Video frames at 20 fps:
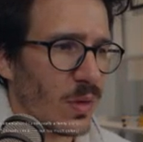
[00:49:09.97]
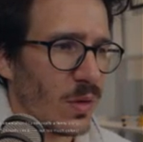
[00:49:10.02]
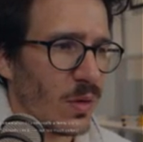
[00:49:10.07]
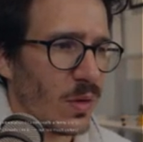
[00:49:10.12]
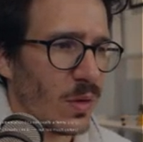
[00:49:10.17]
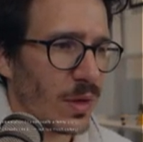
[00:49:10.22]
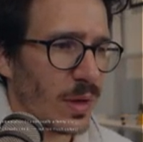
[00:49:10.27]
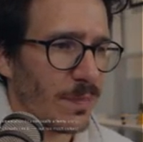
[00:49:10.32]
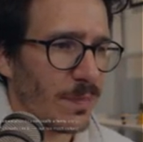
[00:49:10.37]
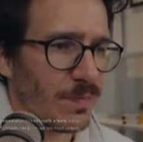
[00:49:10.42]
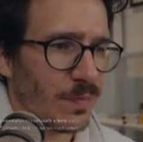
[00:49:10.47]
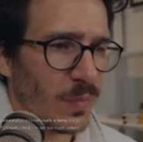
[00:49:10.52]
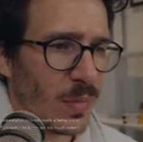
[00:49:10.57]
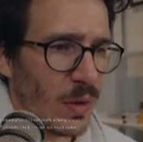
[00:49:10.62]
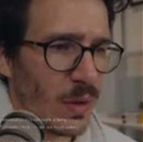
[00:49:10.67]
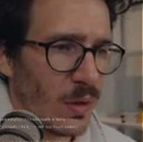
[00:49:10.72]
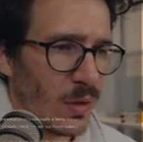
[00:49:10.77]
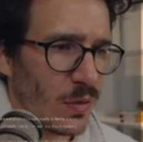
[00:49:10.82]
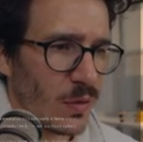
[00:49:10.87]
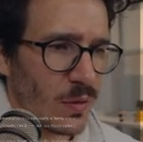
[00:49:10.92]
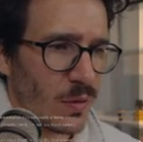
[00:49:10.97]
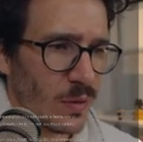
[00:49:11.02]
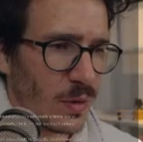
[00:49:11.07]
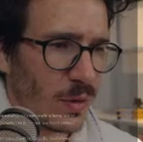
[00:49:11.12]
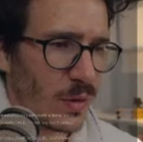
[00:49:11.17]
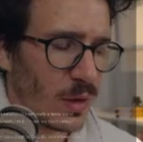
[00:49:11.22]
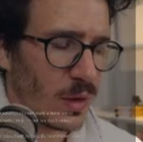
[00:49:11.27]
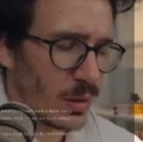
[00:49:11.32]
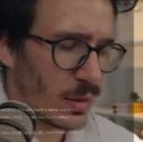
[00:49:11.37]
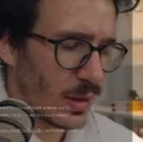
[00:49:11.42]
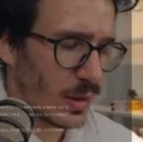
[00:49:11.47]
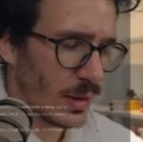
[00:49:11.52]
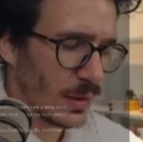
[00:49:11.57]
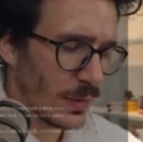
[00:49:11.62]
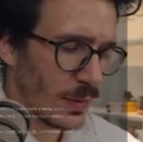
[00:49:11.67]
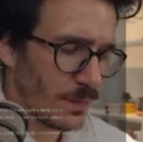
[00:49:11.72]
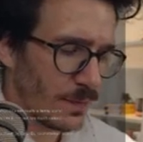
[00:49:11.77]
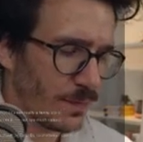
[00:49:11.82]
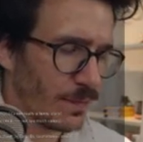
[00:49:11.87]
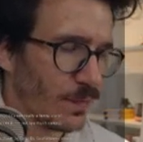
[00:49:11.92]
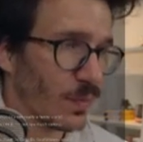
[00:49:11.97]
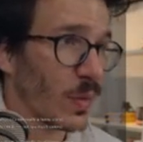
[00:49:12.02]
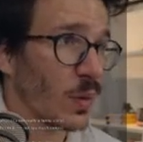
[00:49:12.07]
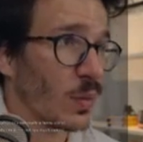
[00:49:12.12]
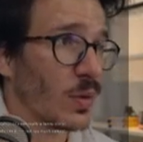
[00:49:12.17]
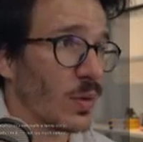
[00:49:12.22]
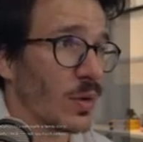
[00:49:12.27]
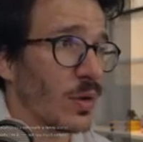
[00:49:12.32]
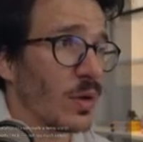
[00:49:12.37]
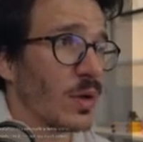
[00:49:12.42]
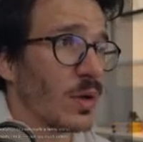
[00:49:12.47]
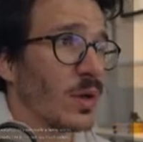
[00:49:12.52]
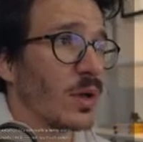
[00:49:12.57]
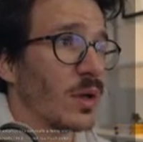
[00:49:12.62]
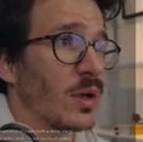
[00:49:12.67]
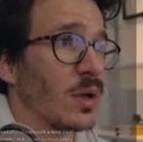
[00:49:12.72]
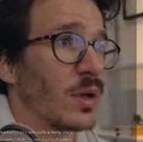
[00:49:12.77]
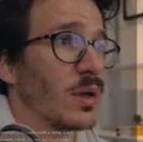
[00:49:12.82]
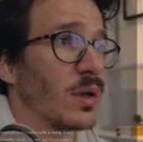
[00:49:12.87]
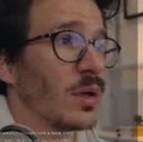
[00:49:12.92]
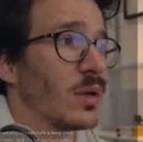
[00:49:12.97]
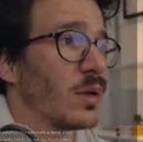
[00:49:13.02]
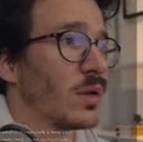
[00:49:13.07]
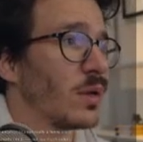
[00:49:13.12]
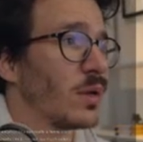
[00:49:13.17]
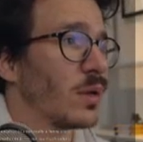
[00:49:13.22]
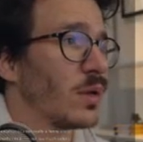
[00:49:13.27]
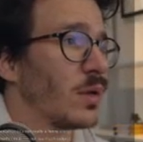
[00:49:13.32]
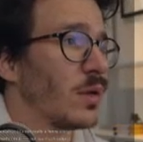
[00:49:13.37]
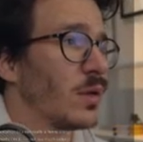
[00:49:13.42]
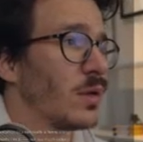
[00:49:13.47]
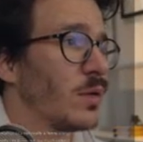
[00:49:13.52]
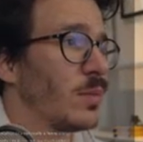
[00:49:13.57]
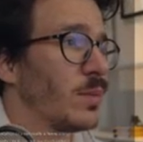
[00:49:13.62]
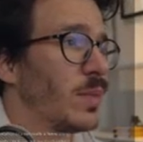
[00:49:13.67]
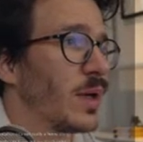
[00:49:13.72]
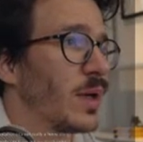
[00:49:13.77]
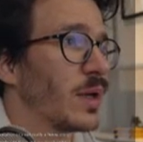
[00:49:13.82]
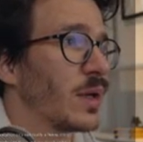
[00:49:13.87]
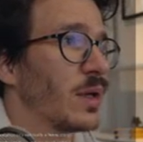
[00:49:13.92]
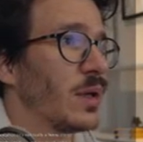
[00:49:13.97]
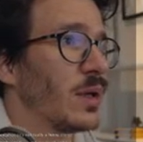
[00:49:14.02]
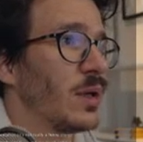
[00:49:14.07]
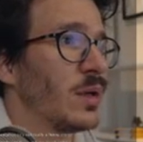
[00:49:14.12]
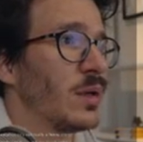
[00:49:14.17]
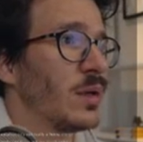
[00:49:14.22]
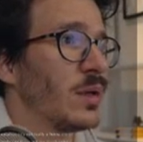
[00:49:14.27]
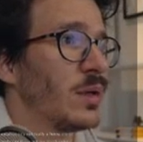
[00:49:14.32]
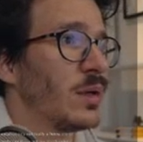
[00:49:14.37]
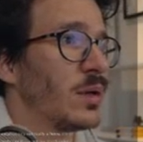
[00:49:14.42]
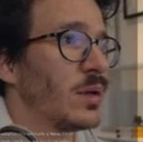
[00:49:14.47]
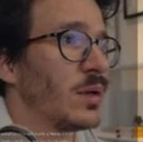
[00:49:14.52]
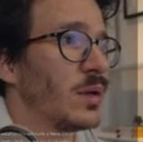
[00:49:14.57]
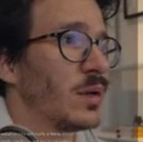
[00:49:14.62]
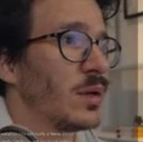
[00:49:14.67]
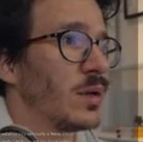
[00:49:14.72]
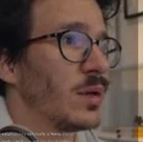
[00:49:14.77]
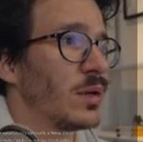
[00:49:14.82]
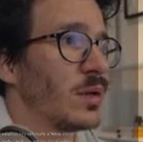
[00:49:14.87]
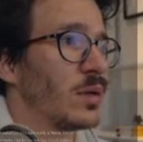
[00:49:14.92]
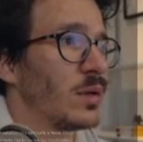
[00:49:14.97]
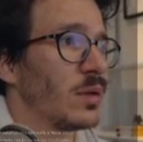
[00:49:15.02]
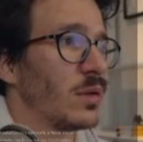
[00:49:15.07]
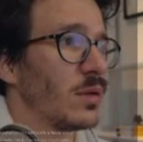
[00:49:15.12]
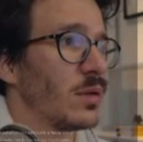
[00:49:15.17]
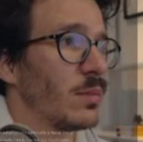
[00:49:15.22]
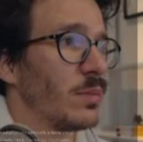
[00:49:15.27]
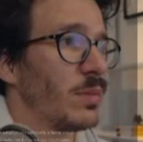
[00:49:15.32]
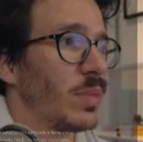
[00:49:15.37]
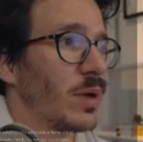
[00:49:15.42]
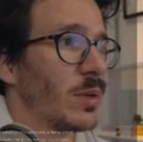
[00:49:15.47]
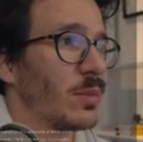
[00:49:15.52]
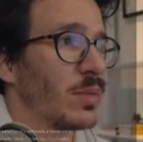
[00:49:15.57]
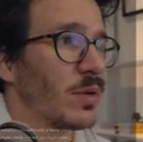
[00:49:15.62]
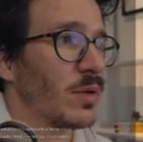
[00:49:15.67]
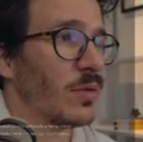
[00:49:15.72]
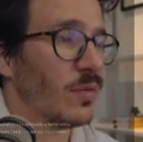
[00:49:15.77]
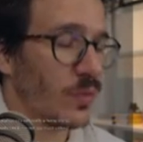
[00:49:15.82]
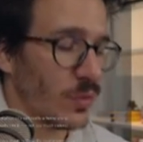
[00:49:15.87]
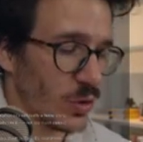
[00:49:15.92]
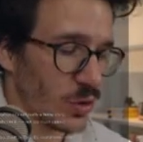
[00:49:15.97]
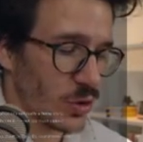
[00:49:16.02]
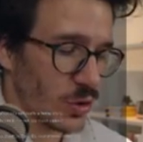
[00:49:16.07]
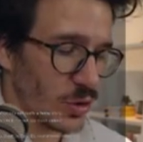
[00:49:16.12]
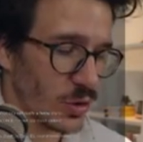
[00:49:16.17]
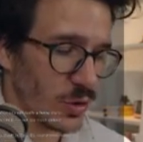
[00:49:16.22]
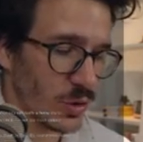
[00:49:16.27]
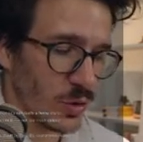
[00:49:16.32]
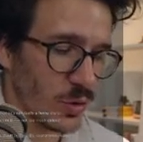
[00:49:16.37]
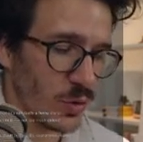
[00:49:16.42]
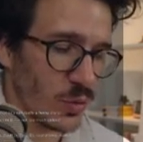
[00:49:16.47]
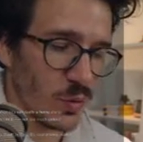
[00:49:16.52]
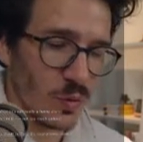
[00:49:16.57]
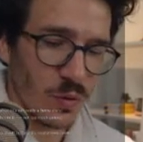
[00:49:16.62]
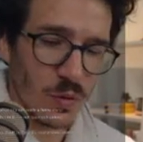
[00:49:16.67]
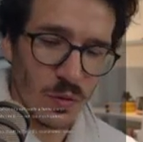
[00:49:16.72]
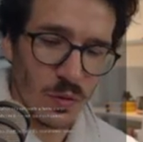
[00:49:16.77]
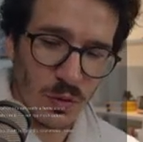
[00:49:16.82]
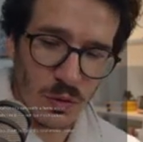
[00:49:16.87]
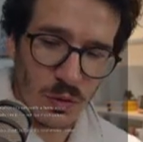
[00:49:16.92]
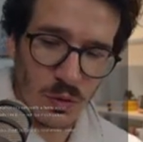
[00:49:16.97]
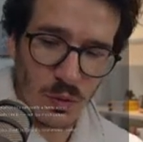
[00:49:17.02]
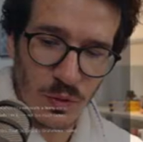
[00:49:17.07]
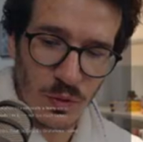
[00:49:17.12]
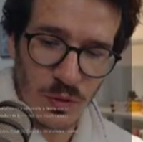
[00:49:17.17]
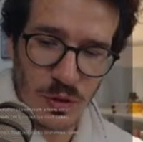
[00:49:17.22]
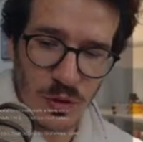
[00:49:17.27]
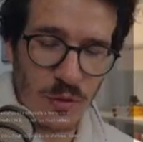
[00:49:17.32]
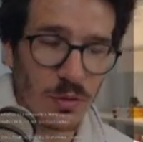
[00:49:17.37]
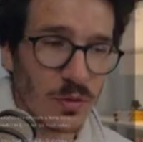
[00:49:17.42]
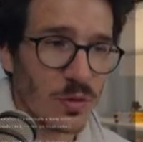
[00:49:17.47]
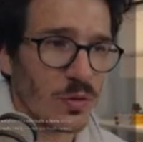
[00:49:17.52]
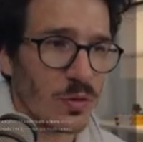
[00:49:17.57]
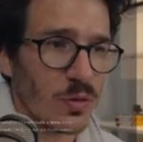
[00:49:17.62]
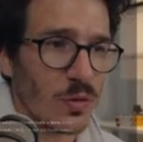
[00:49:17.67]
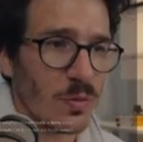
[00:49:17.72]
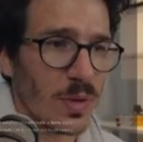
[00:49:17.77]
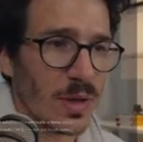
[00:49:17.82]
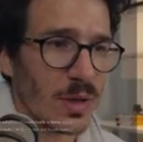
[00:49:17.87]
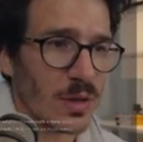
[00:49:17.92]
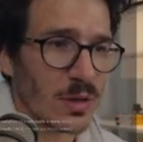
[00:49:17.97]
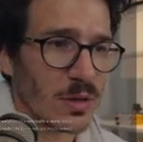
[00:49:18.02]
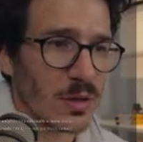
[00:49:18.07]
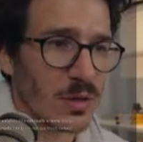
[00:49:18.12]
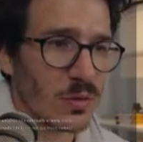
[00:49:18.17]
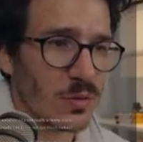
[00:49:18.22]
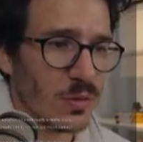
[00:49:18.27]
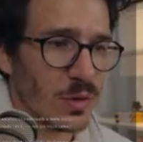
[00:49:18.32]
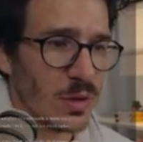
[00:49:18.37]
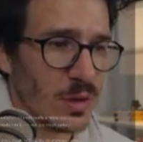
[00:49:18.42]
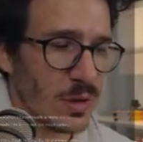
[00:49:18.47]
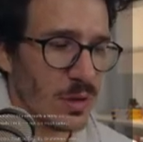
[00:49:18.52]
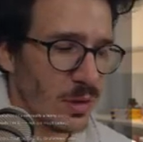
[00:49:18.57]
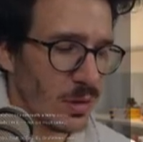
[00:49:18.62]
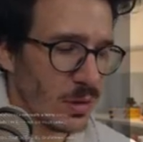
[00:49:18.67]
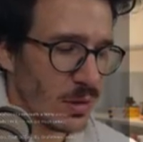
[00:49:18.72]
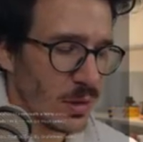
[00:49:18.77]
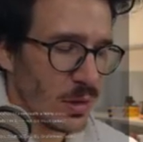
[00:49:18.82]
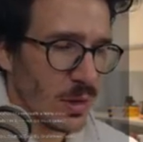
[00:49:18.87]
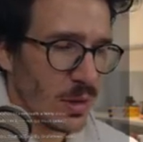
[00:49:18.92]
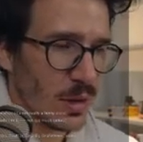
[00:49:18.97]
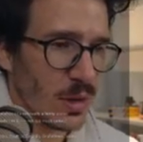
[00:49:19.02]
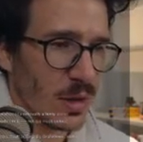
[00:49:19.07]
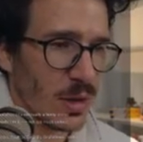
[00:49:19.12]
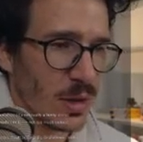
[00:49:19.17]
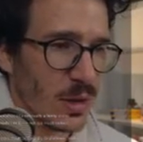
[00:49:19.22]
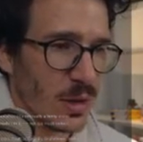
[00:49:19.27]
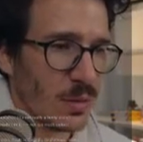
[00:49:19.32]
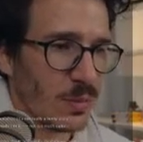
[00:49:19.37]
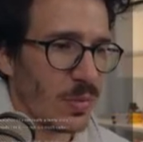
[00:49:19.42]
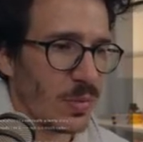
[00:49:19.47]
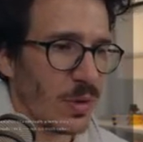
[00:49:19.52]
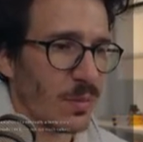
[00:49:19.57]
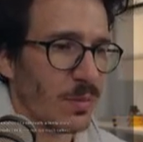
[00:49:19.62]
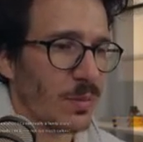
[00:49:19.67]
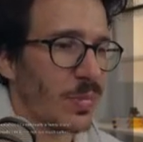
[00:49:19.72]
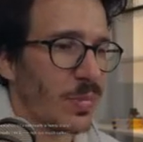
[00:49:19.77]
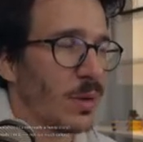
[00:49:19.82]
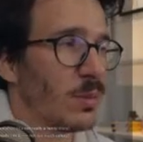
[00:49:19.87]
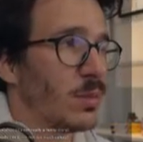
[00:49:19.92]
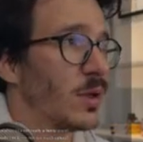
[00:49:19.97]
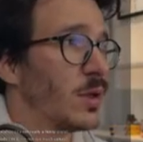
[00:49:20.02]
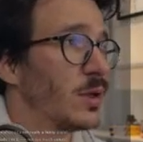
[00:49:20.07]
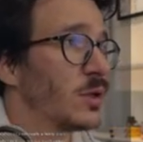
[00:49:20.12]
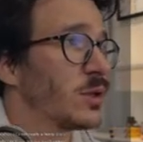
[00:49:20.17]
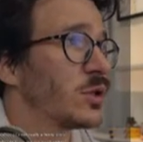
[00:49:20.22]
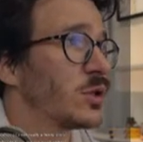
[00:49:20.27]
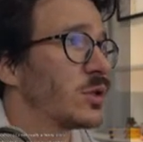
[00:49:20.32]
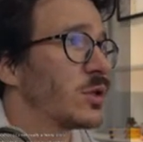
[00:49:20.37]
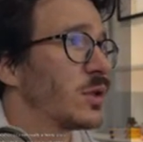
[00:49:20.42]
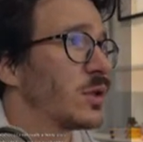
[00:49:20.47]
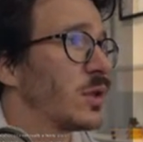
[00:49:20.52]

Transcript: Okay, so I got that. We're gonna go back here, bump the version to 200-3, npm publish.